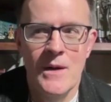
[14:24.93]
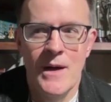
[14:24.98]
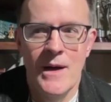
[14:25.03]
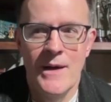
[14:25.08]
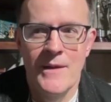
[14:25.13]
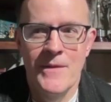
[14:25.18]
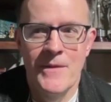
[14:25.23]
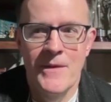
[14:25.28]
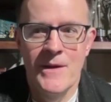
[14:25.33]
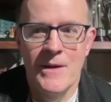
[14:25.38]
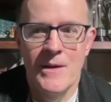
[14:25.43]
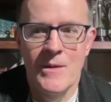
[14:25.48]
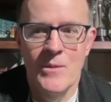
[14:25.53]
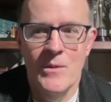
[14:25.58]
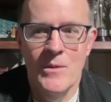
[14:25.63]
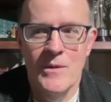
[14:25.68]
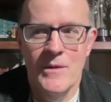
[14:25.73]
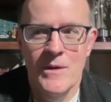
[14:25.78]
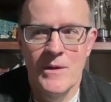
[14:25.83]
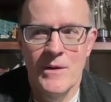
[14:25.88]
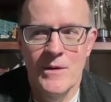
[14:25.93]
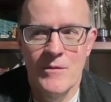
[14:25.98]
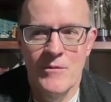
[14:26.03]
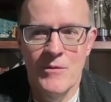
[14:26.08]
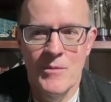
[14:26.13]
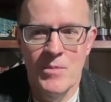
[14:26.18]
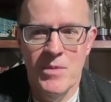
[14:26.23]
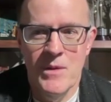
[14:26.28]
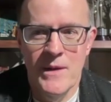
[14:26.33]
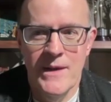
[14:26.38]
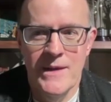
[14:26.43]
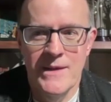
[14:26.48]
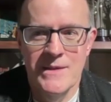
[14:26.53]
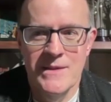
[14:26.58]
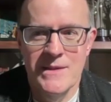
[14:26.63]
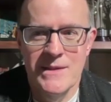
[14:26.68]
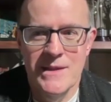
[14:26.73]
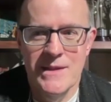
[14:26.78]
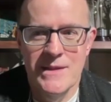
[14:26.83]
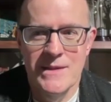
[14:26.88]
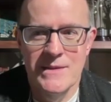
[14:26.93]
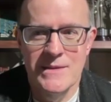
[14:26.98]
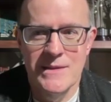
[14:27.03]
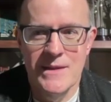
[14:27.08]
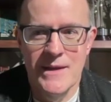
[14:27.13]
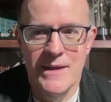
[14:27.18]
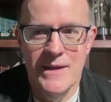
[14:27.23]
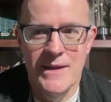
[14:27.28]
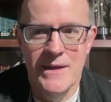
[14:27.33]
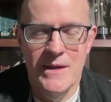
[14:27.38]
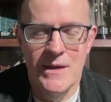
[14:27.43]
I think where they're going to replace is like,